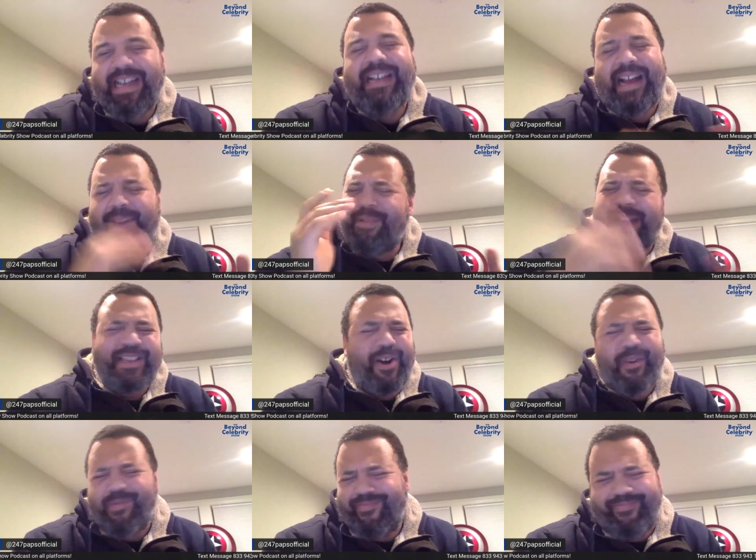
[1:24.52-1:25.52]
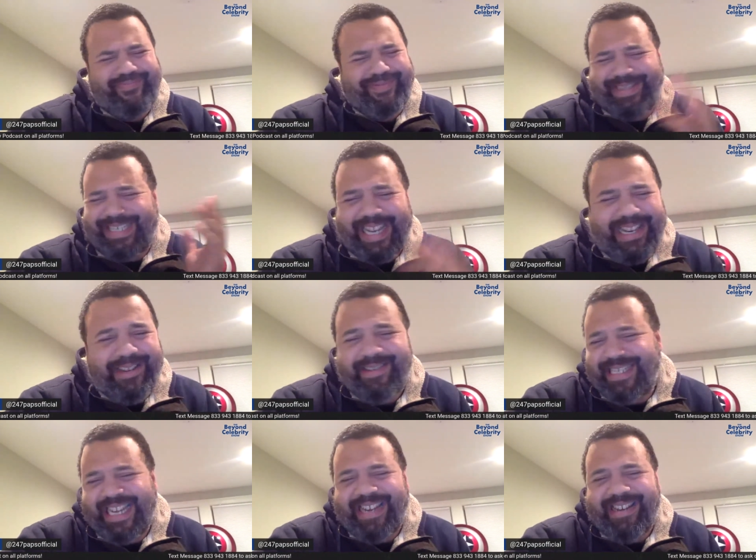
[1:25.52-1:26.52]
And I'm like, yo, say
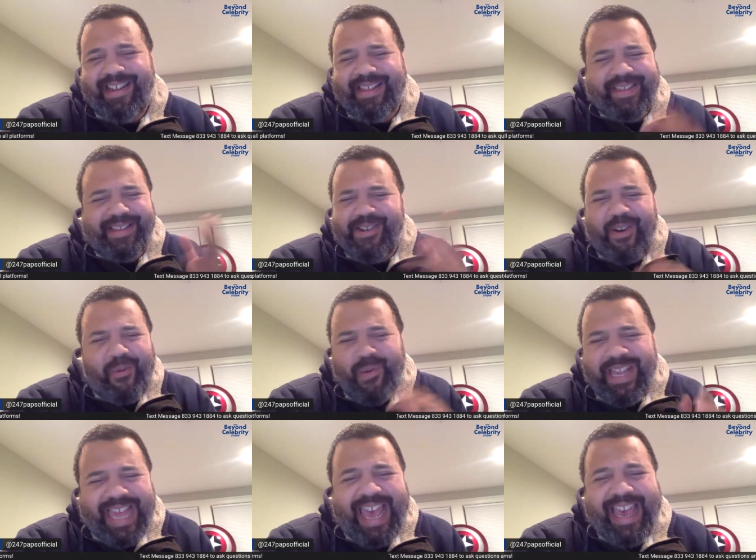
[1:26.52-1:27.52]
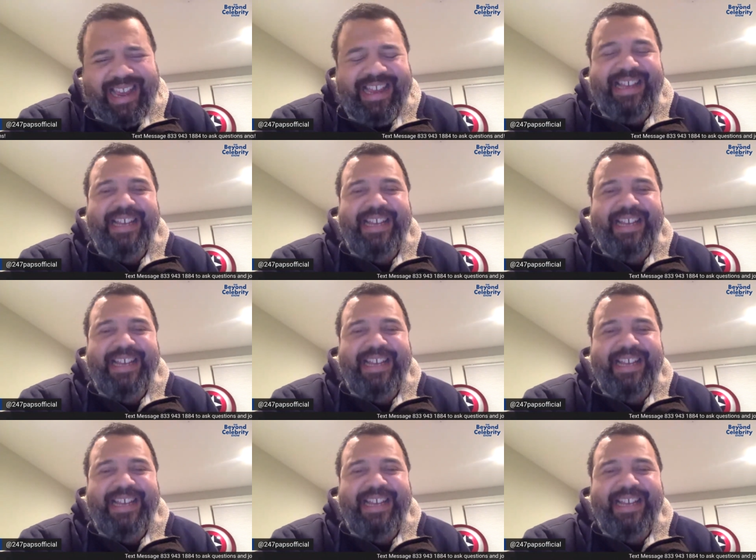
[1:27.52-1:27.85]
nothing. We there.